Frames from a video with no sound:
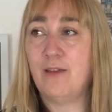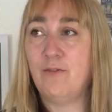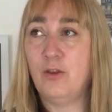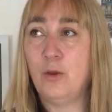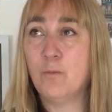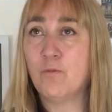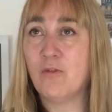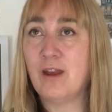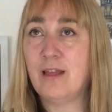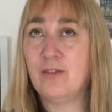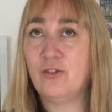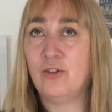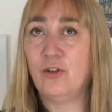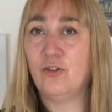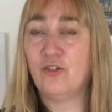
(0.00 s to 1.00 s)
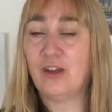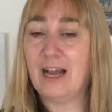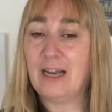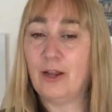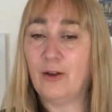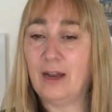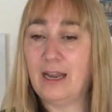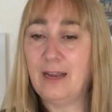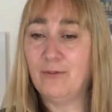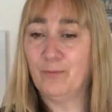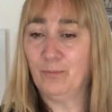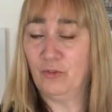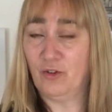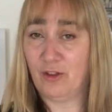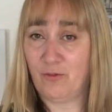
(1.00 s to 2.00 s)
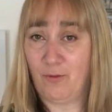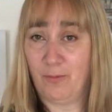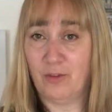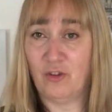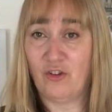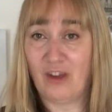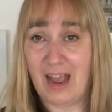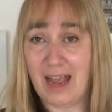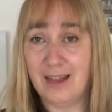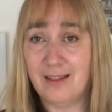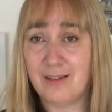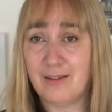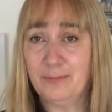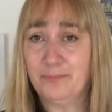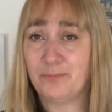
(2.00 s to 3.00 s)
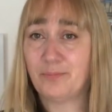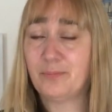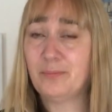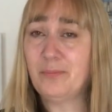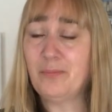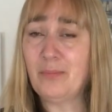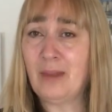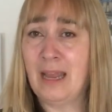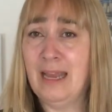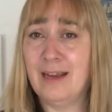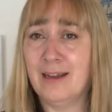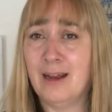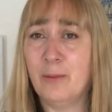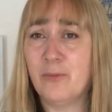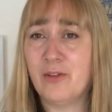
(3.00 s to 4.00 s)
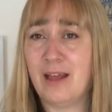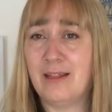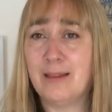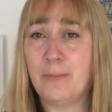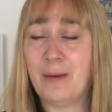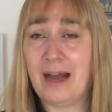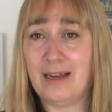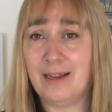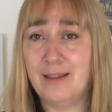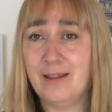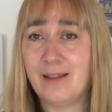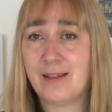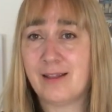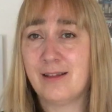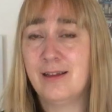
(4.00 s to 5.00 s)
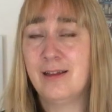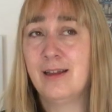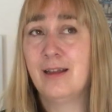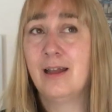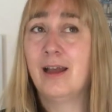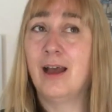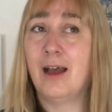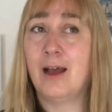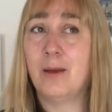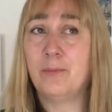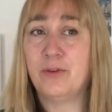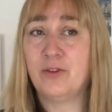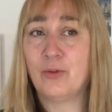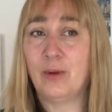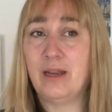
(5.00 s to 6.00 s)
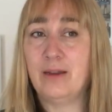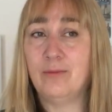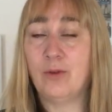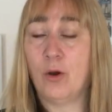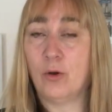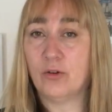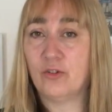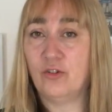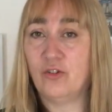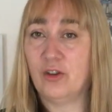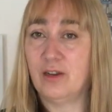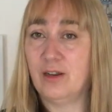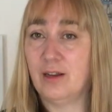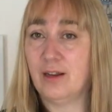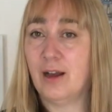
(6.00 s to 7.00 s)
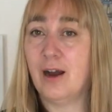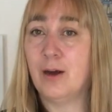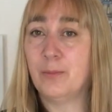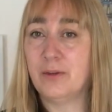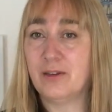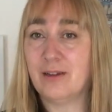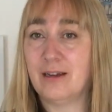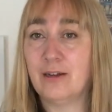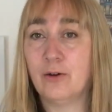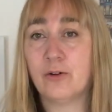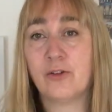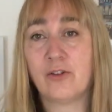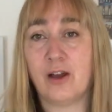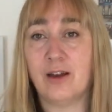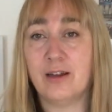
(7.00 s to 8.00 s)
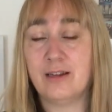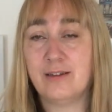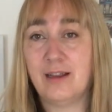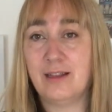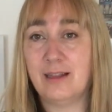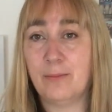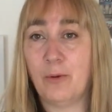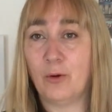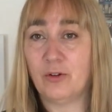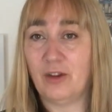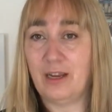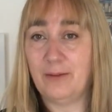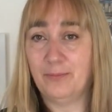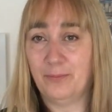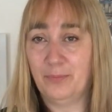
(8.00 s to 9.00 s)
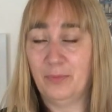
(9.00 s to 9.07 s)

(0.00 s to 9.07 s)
if you breathe too shallowly, just from the chest, it can upset the balance between oxygen and carbon dioxide in the body.